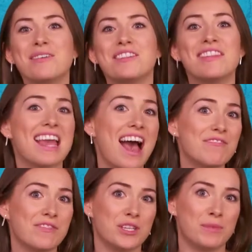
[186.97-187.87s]
can the
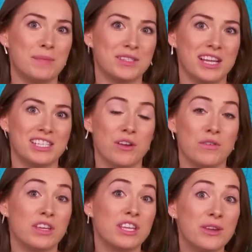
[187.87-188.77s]
average website
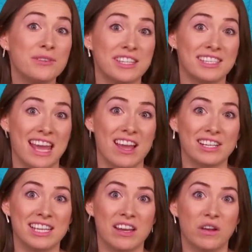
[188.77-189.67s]
owner use this
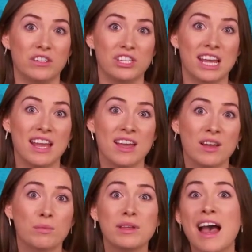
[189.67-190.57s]
AI technology
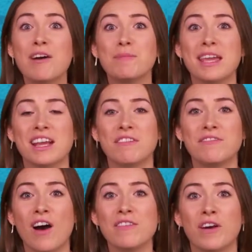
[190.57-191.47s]
without being a
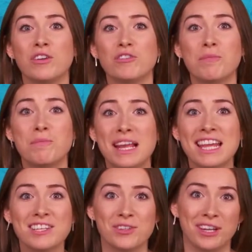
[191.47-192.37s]
$500
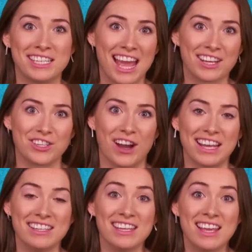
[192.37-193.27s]
billion tech
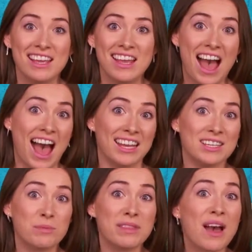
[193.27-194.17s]
giant
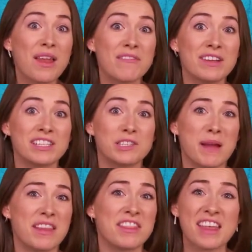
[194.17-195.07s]
and without having to
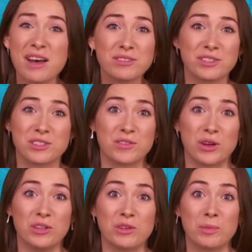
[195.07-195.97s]
spend thousands of
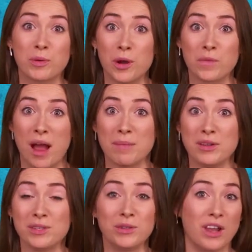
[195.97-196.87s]
dollars on
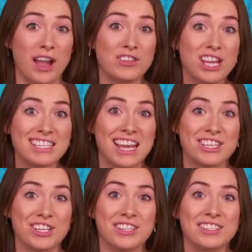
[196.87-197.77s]
programmers or live chat
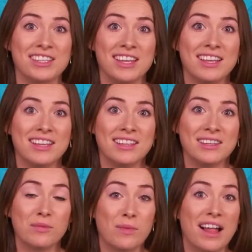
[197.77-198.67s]
agents?
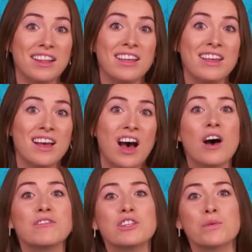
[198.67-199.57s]
Well,
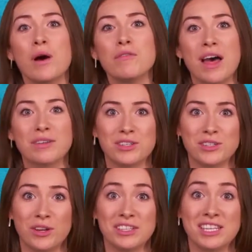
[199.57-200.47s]
after
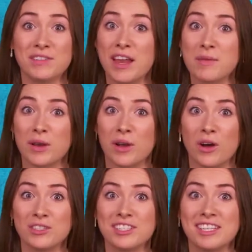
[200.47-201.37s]
$12,000 in development
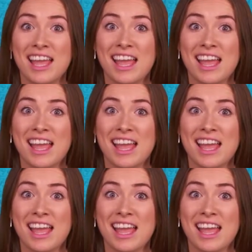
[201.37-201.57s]
costs